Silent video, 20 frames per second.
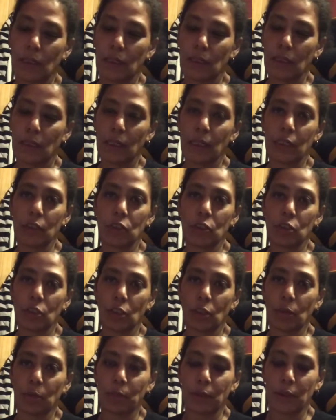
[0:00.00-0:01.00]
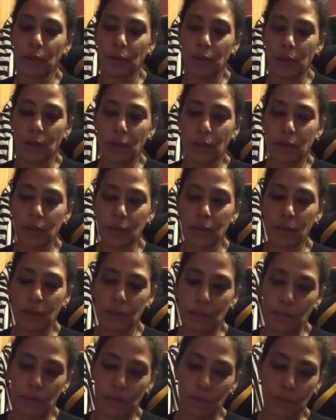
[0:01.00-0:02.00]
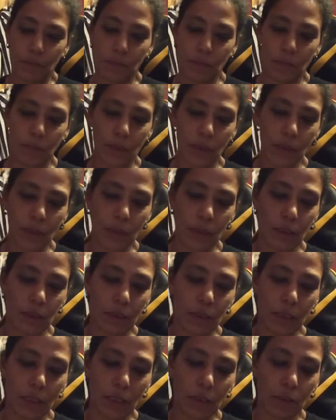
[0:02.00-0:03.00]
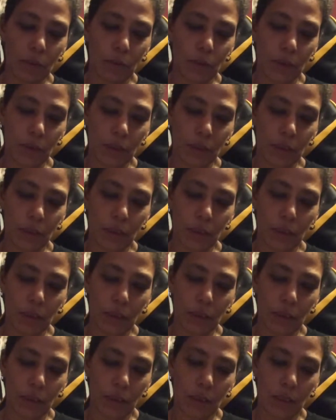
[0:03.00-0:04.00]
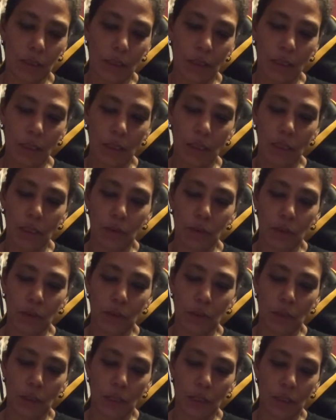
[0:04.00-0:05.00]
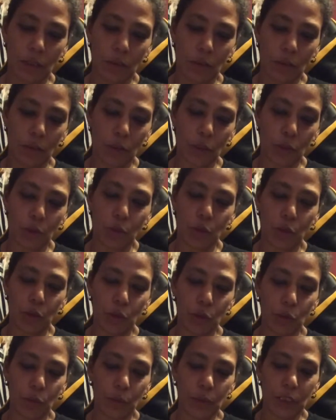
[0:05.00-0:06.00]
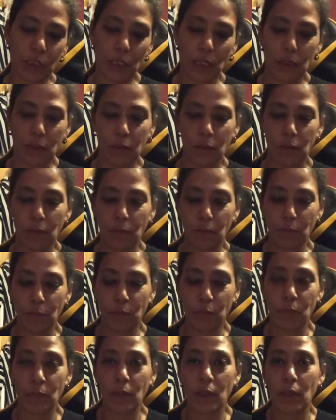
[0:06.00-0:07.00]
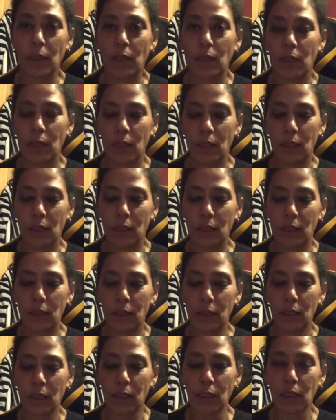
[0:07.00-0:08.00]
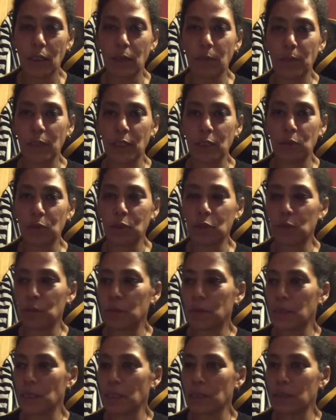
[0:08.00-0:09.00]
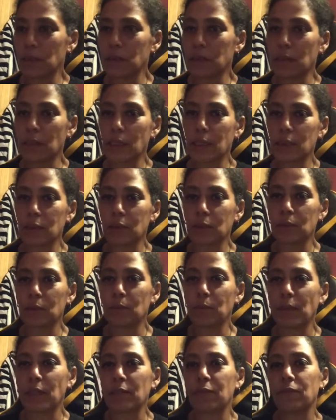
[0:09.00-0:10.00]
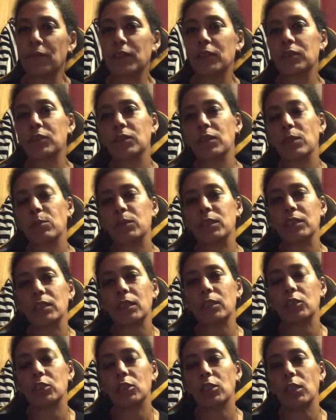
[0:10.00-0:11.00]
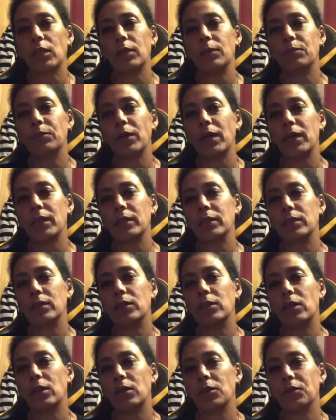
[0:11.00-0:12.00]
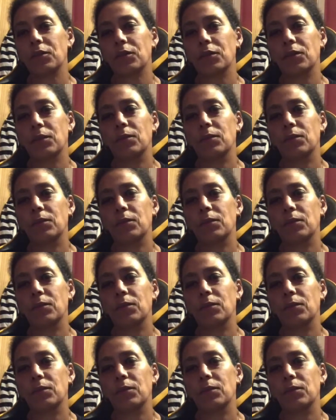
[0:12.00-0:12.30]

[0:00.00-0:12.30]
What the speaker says: Angela Bernard. And the second question is, how did you get your YouTube channel? I got my YouTube channel as my first name is Angela, and Goth